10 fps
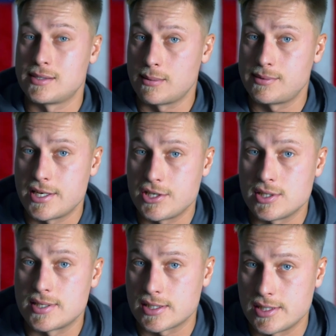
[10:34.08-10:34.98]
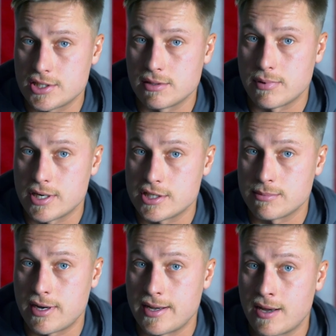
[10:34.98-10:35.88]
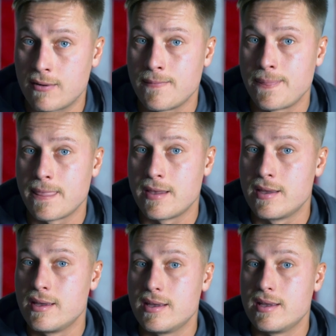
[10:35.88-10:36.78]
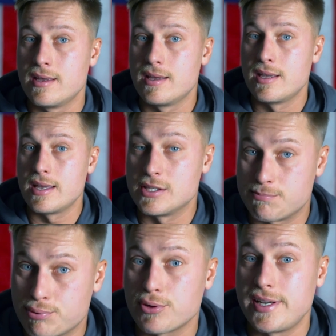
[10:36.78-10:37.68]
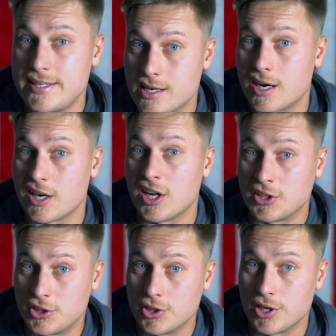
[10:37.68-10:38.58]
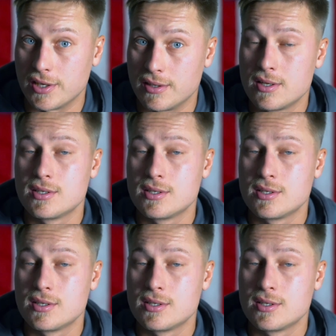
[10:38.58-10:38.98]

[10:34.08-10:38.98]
substation technician apprenticeship right now is pretty doggone good.